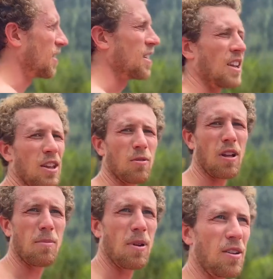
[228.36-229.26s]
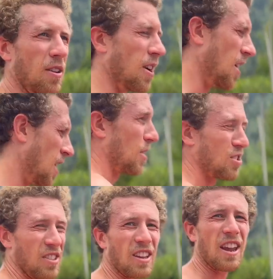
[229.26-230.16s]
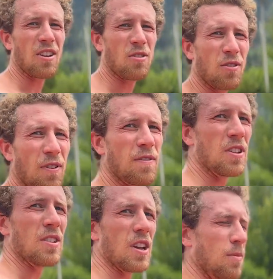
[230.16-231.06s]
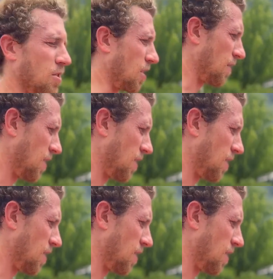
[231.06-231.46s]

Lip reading: think can get you a lot better, especially at the 815 type stuff.